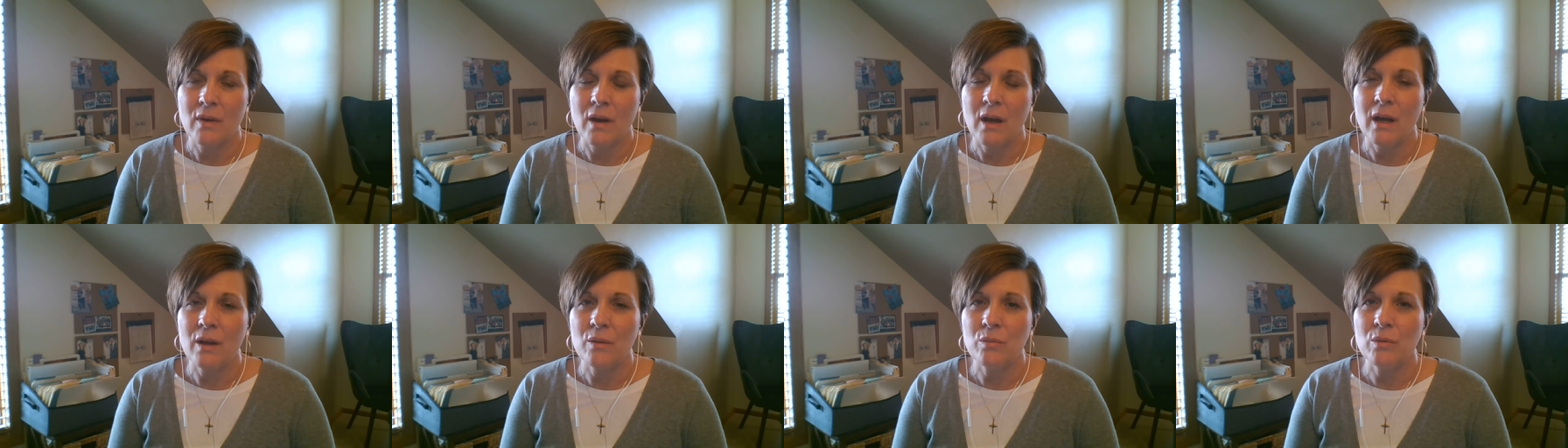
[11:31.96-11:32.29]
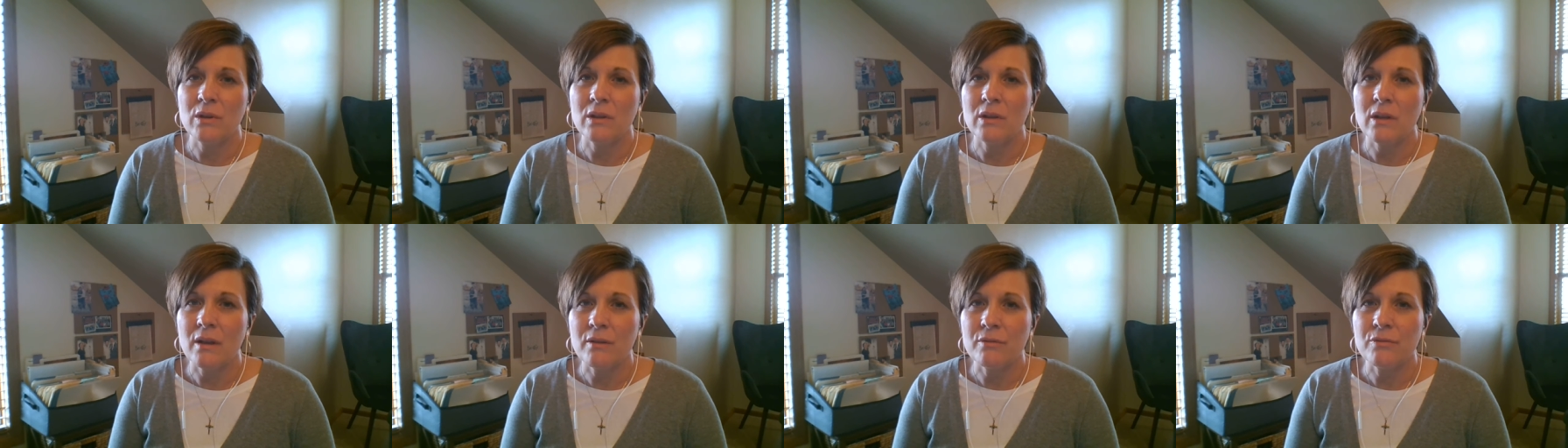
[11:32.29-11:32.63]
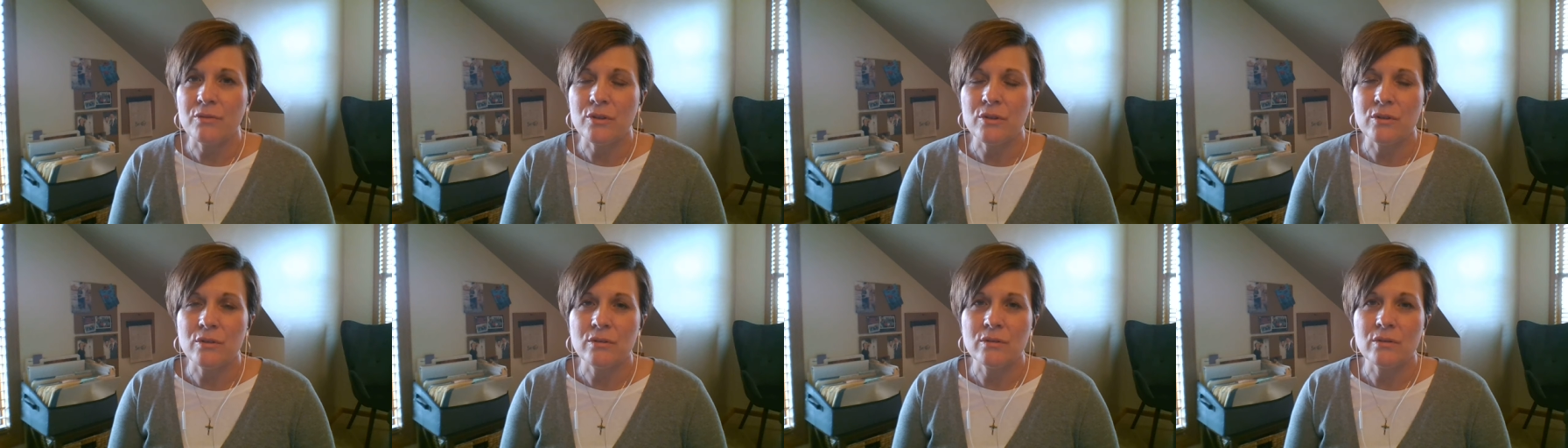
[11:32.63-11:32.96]
I will love
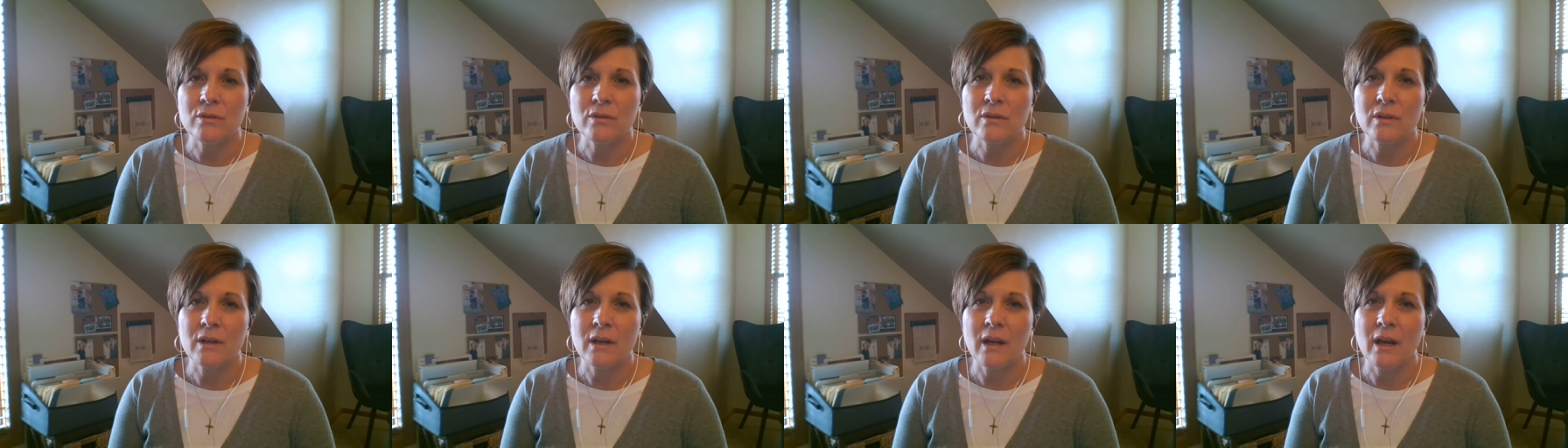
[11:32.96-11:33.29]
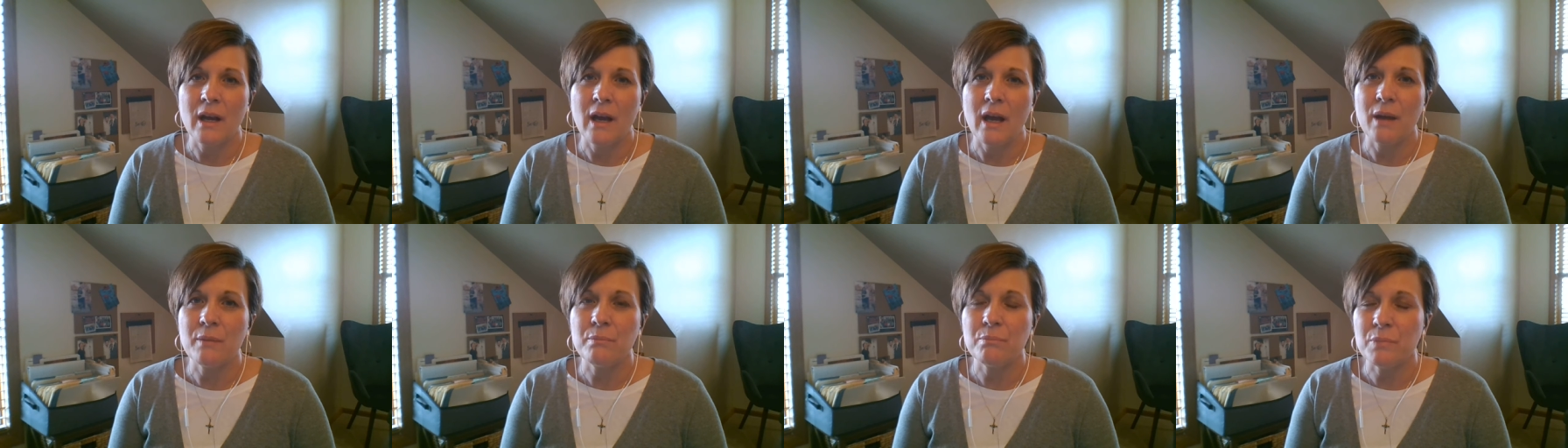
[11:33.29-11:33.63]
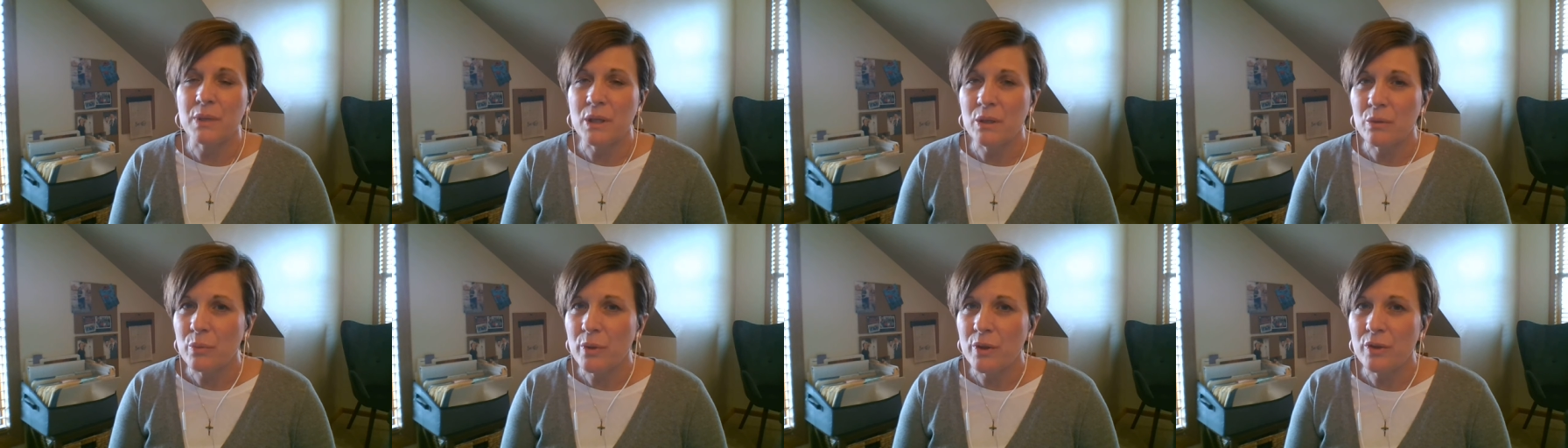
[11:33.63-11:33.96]
you and
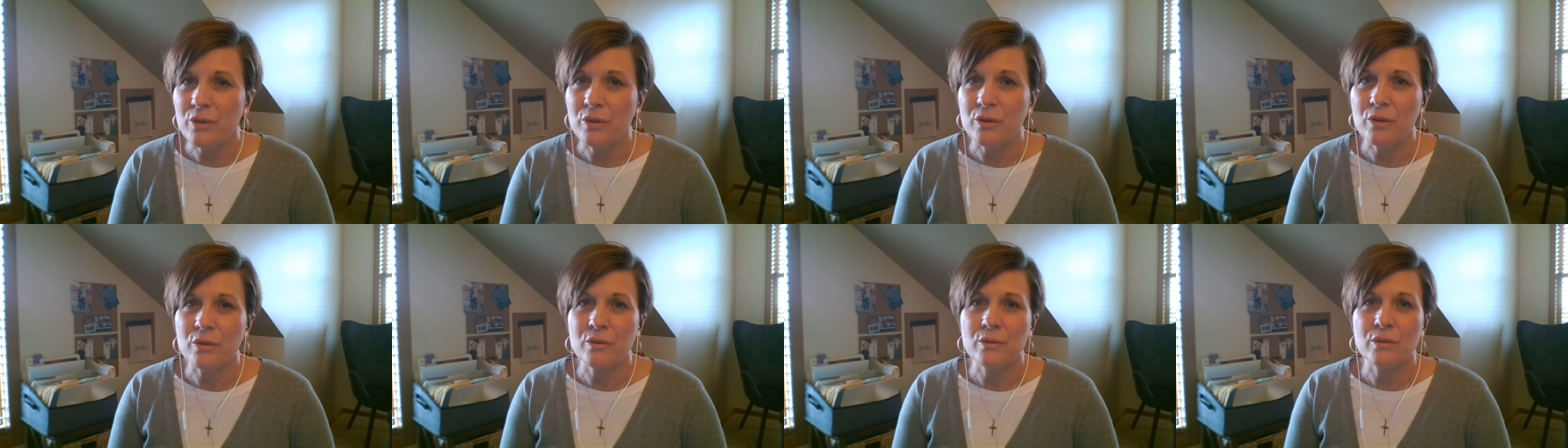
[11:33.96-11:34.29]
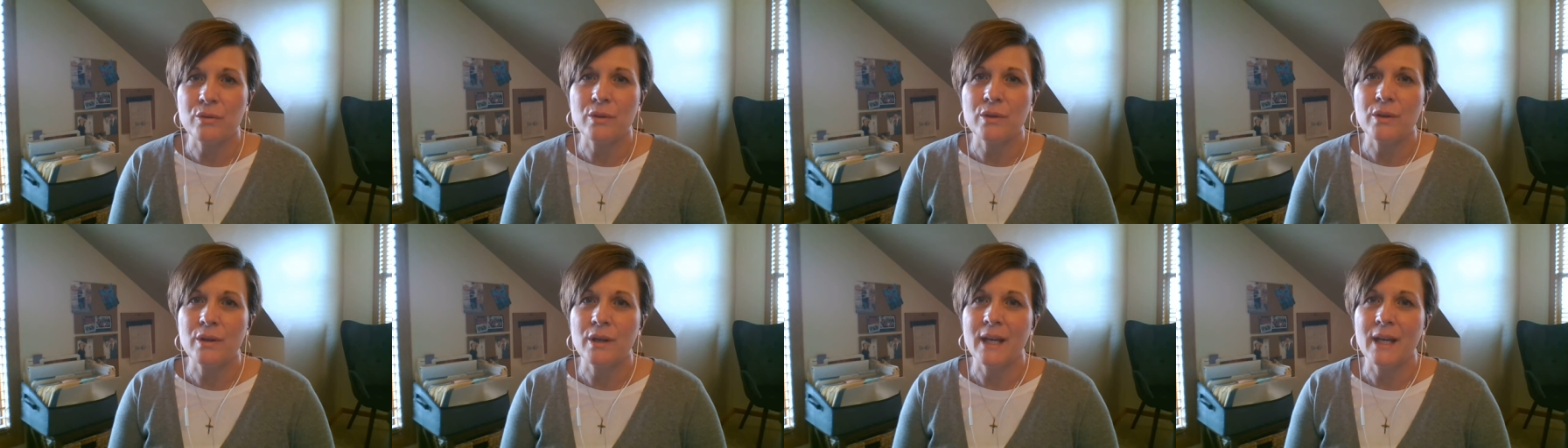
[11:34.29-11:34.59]
be with you